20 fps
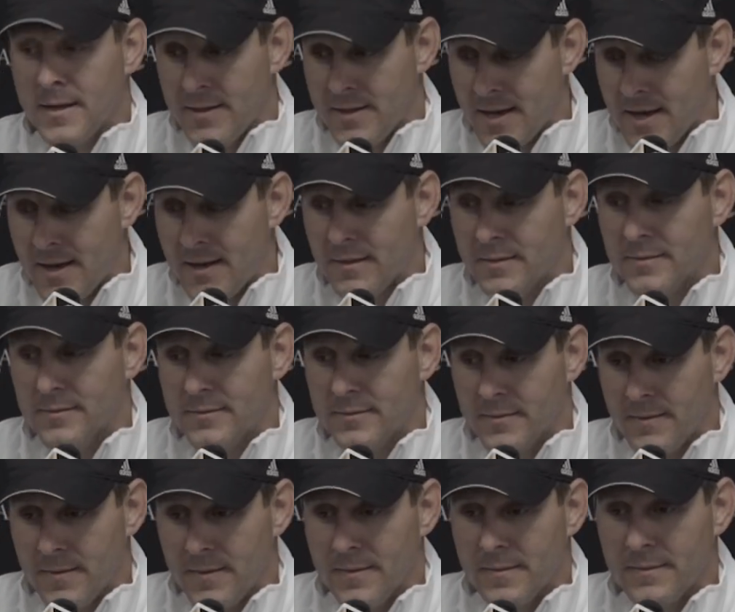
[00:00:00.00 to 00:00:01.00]
of shuffled
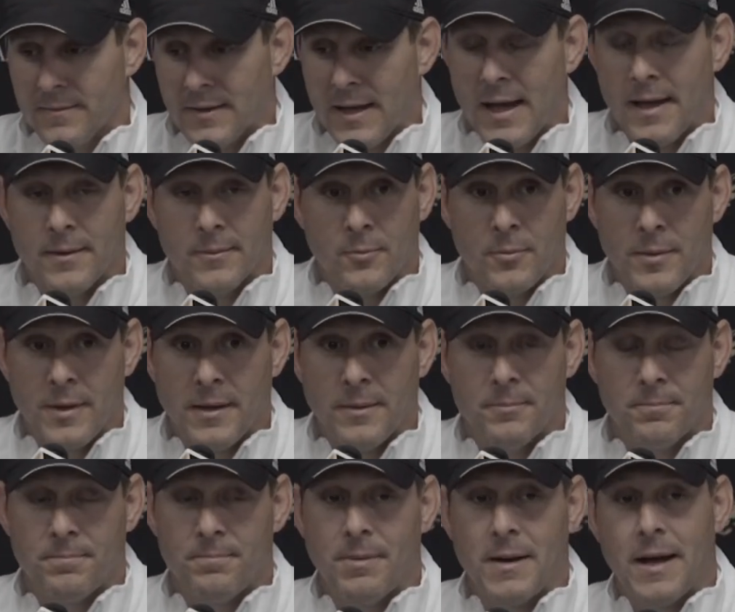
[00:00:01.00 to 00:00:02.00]
in. Yeah, I
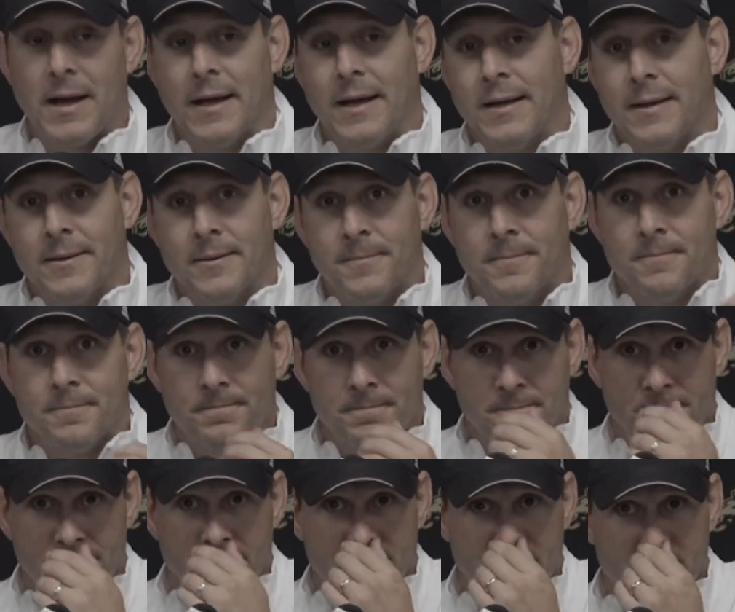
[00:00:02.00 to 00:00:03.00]
mean, by
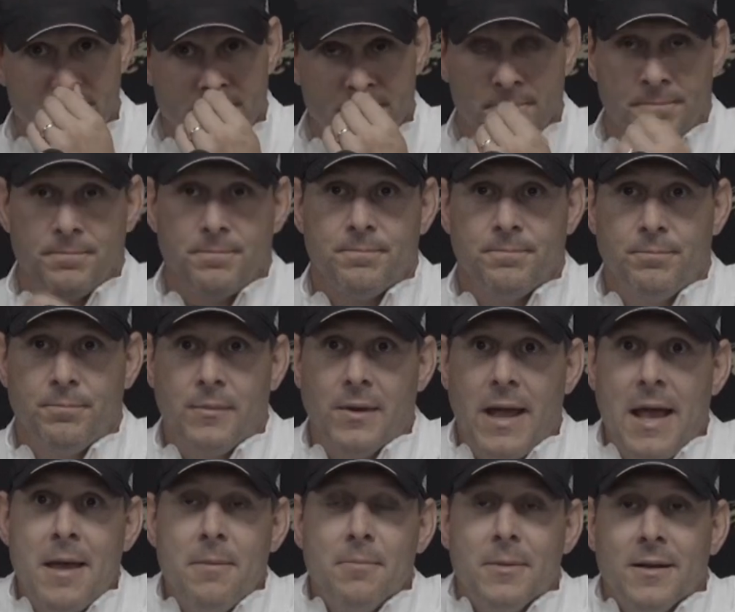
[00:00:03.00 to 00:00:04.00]

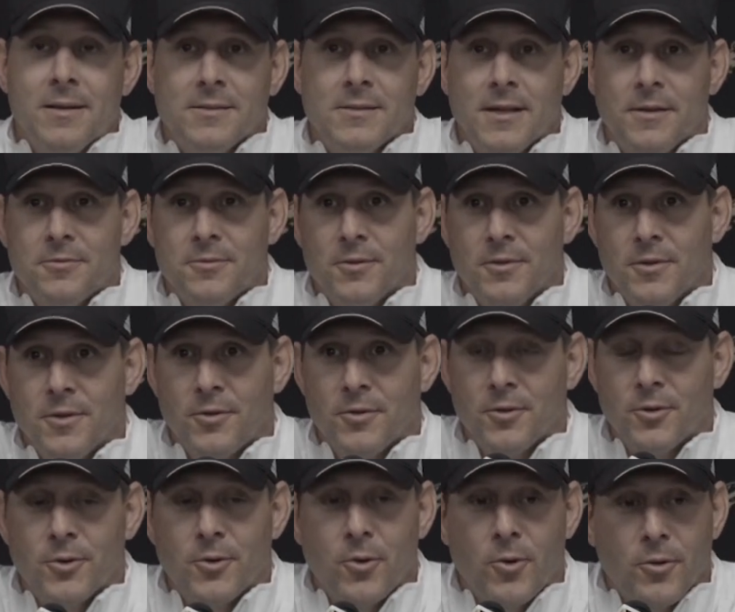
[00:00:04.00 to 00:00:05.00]
8 minutes left in the
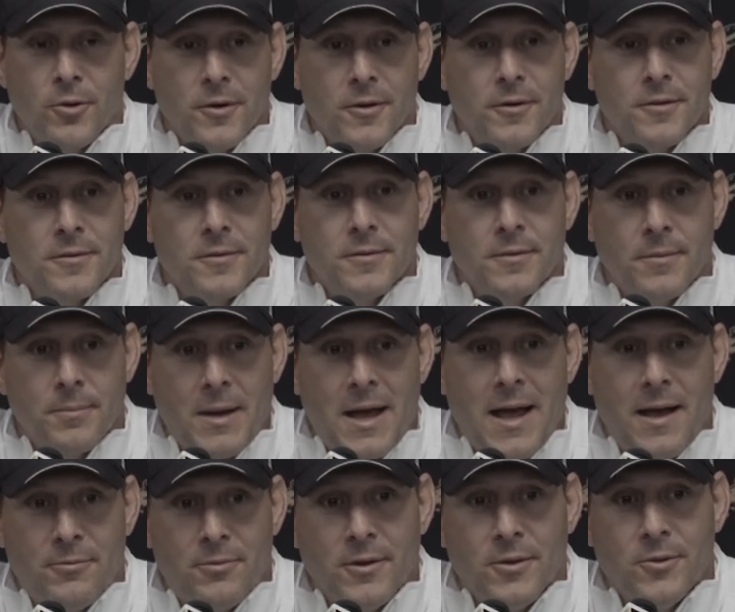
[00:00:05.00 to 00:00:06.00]
third quarter, about
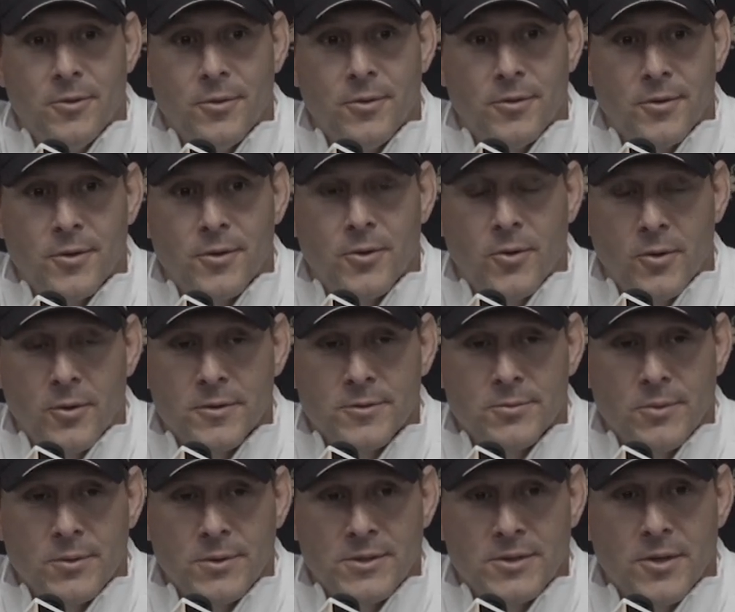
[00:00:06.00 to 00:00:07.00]
halfway through the third quarter
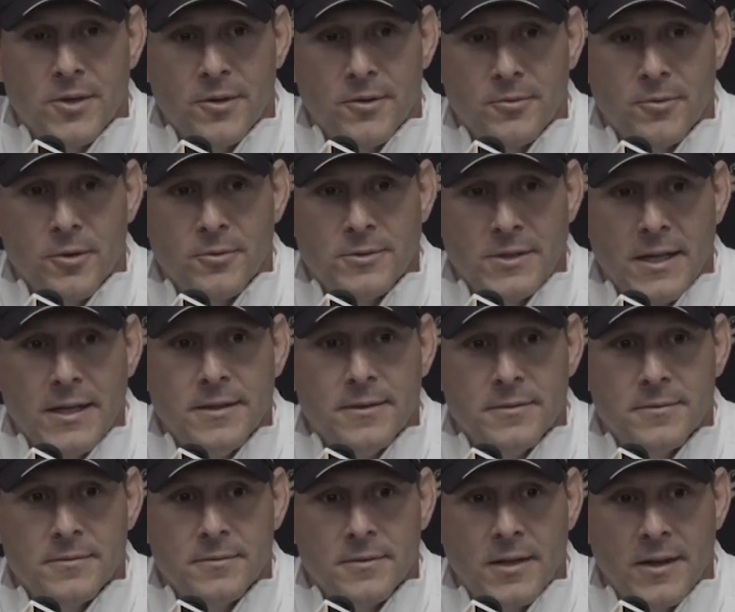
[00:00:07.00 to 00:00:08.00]
is when we started
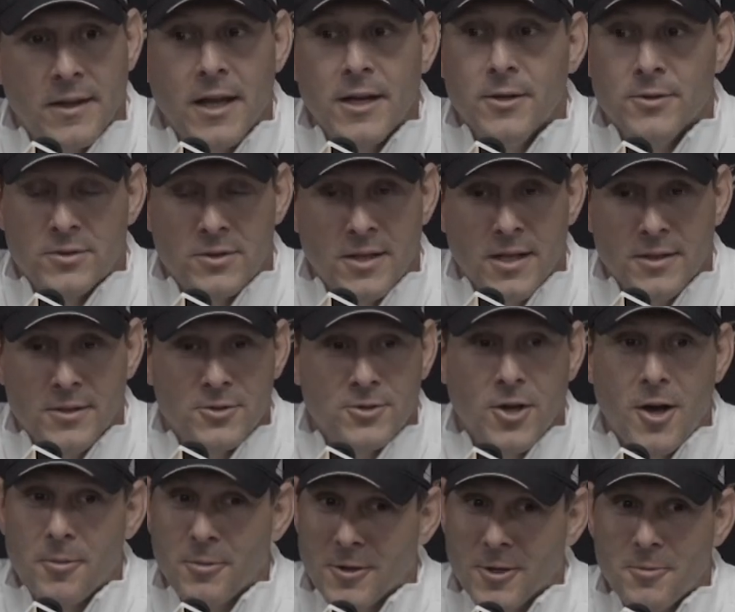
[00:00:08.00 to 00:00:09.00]
rotating. And then you
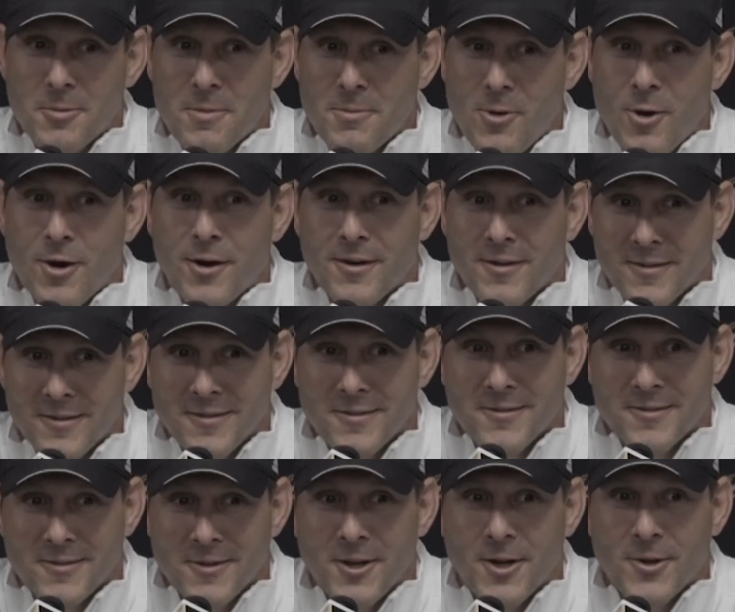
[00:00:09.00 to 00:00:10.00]
saw him a little bit more.
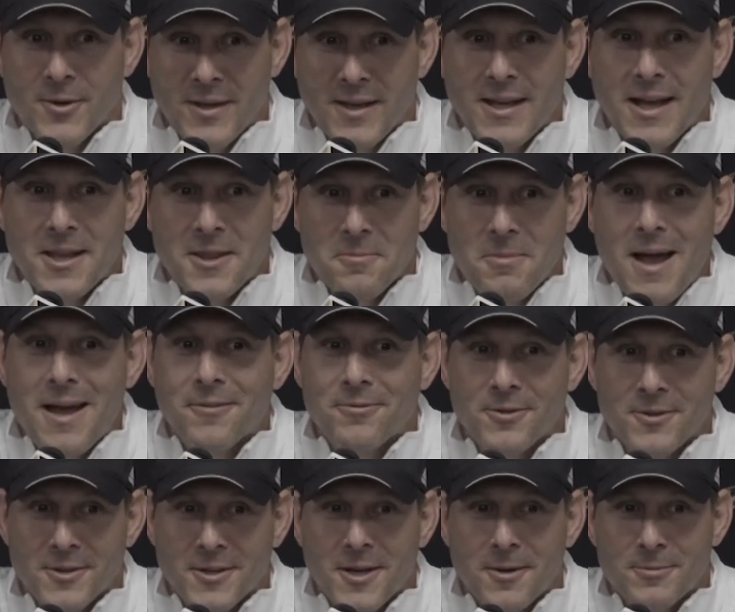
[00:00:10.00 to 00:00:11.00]
You know, he got in the
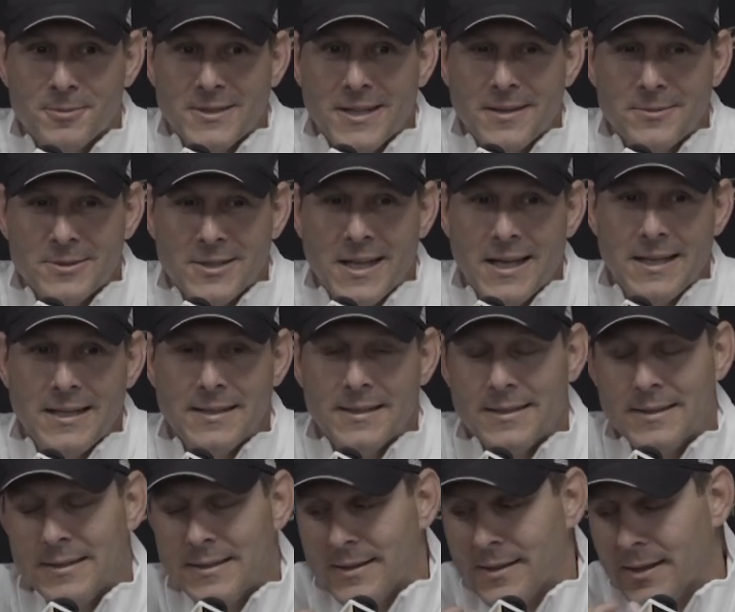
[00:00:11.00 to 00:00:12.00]
backfield a couple times late.
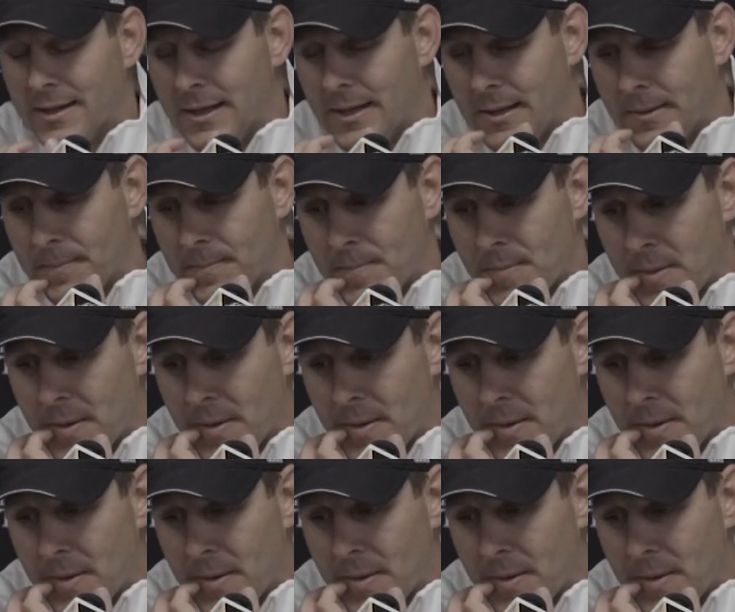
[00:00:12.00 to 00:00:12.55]
But